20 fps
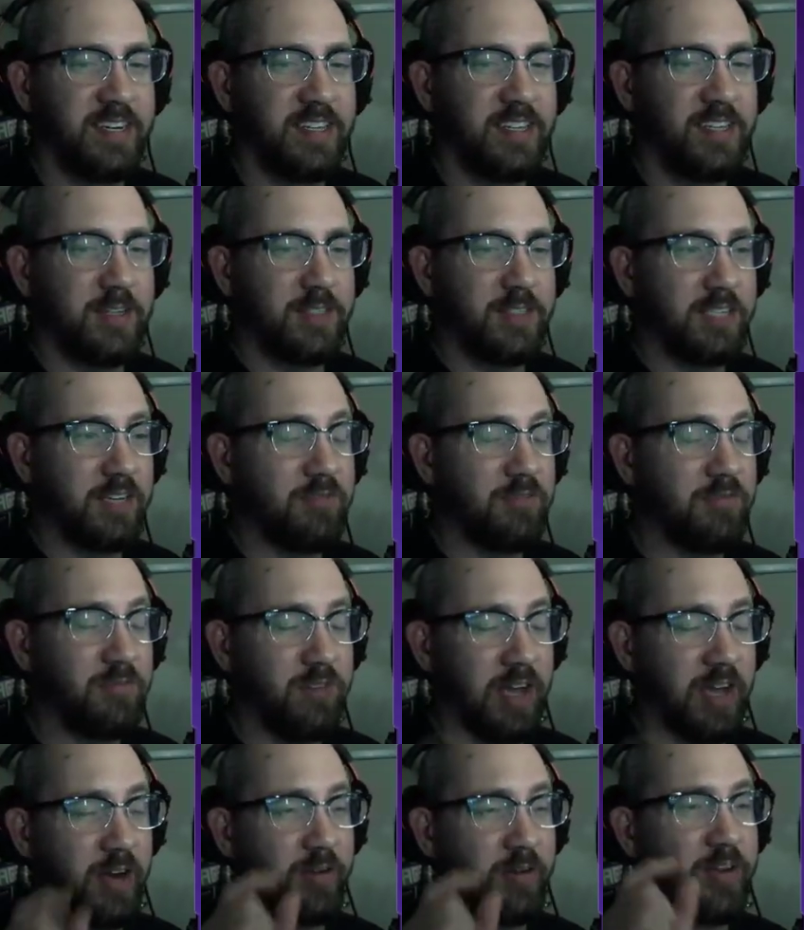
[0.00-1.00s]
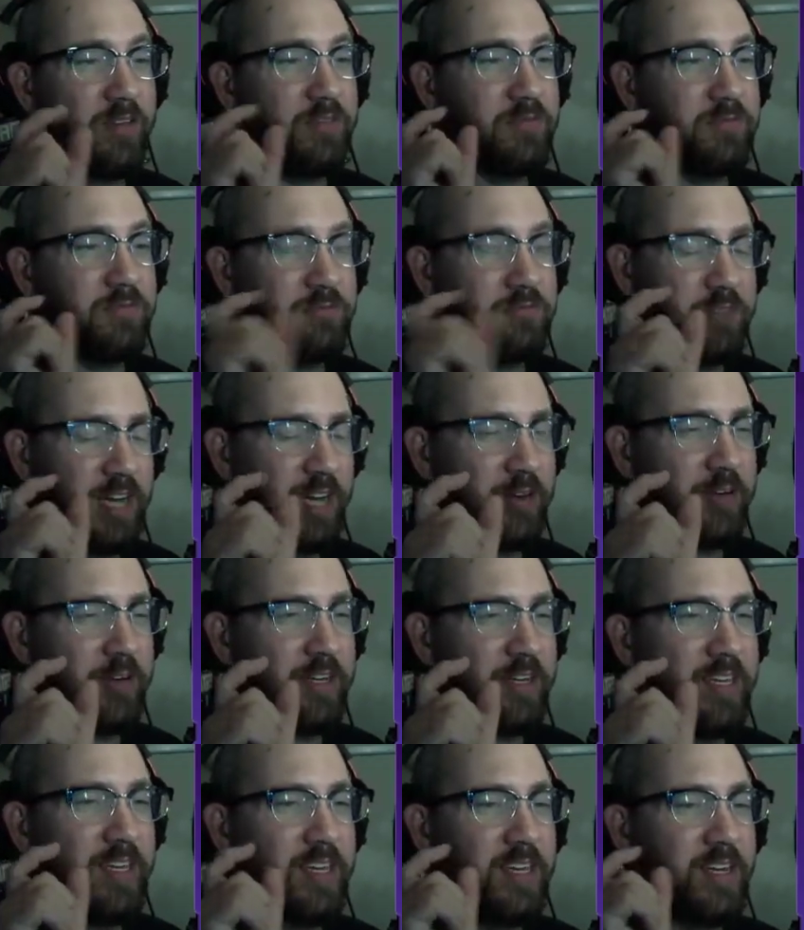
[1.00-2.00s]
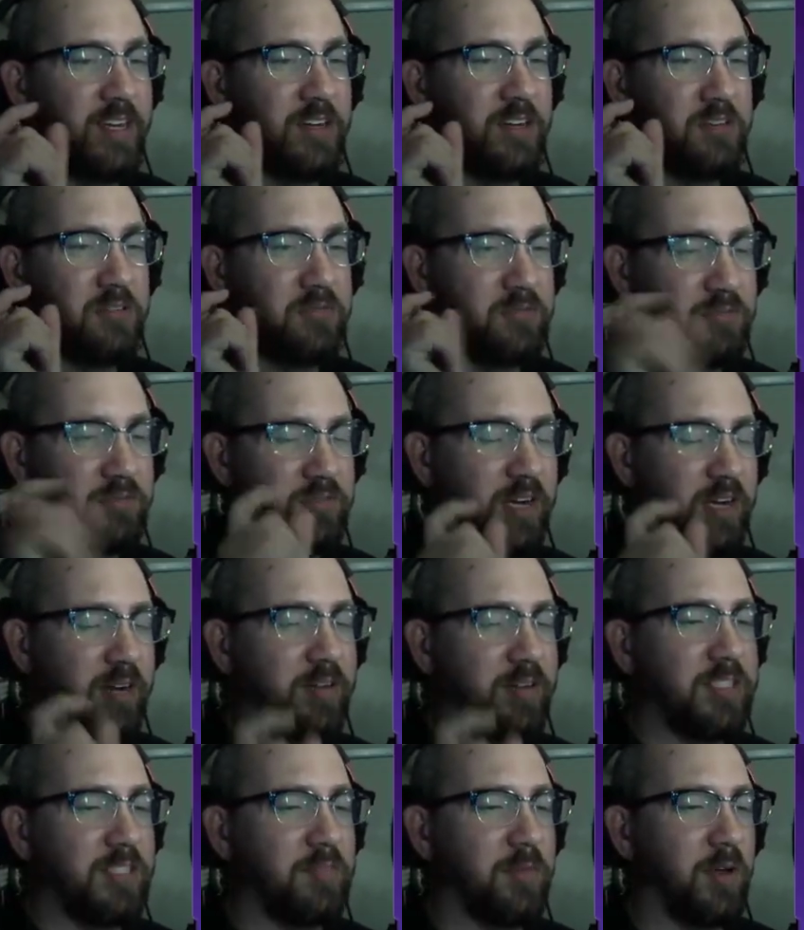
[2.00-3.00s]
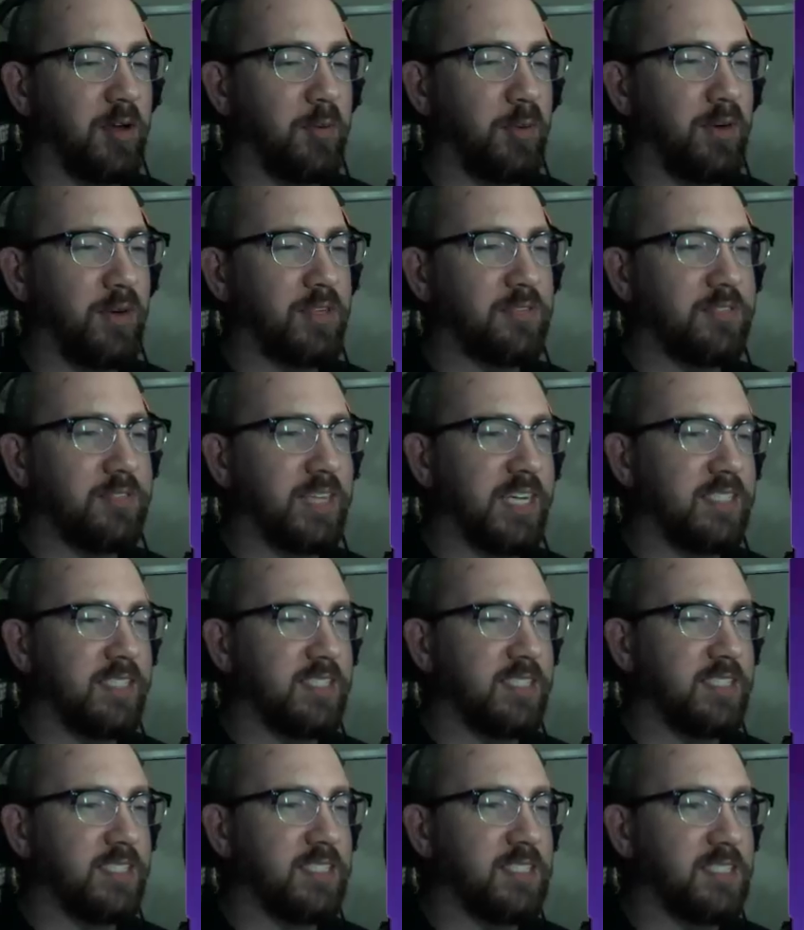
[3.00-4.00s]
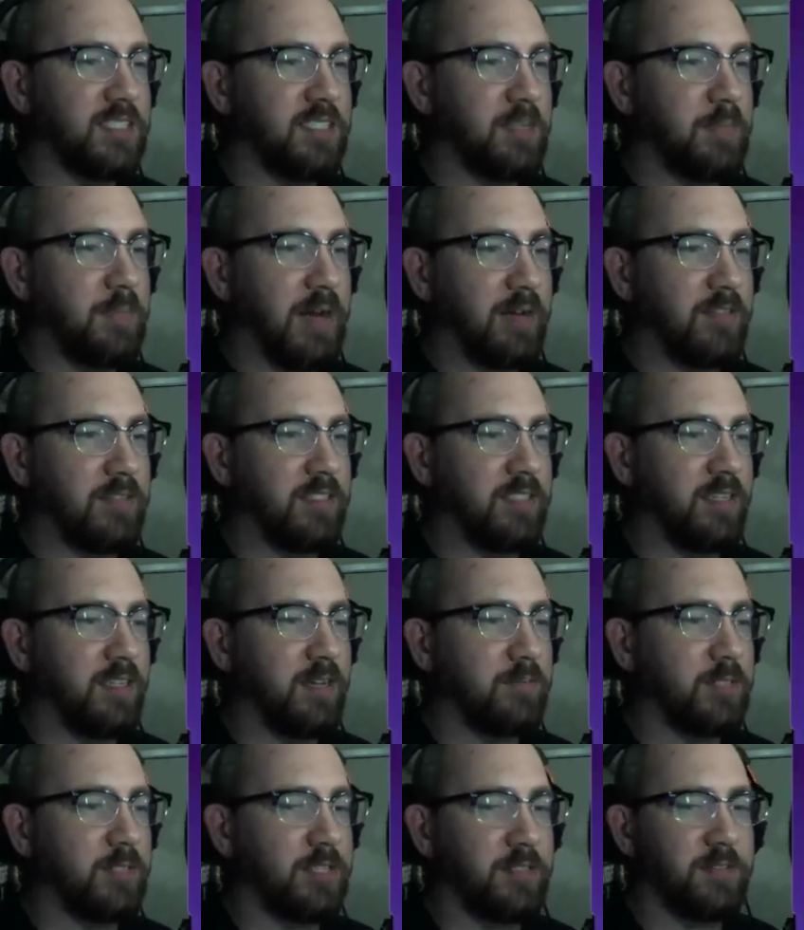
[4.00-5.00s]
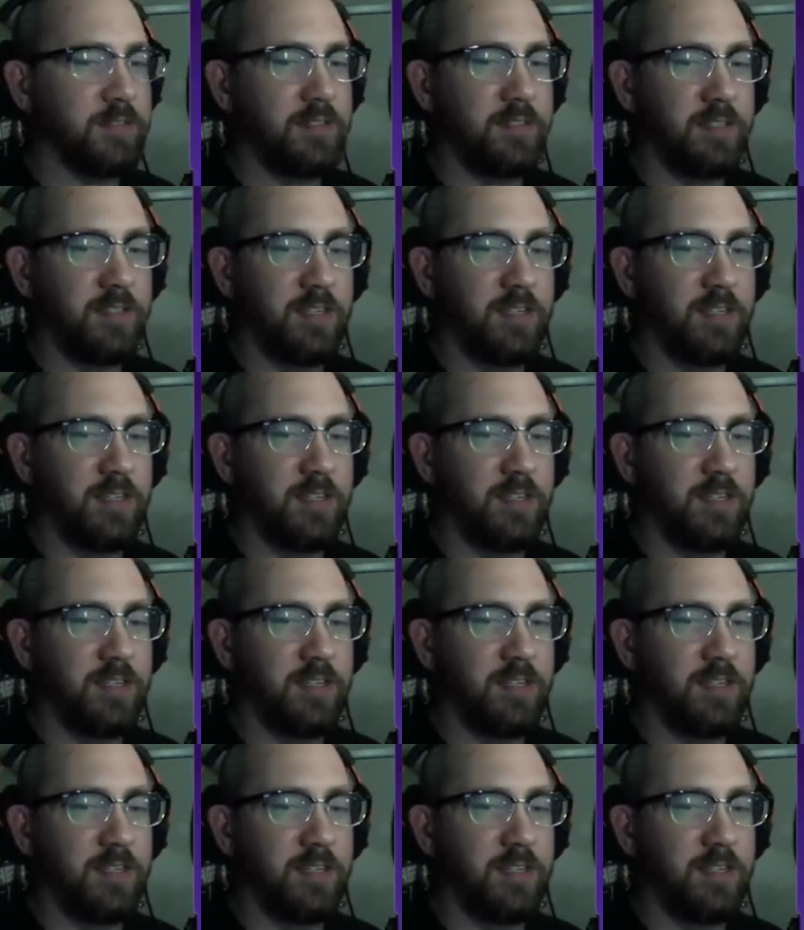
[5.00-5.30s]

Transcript: There's a very, very, very small part of Texas that's in the mountain time zone.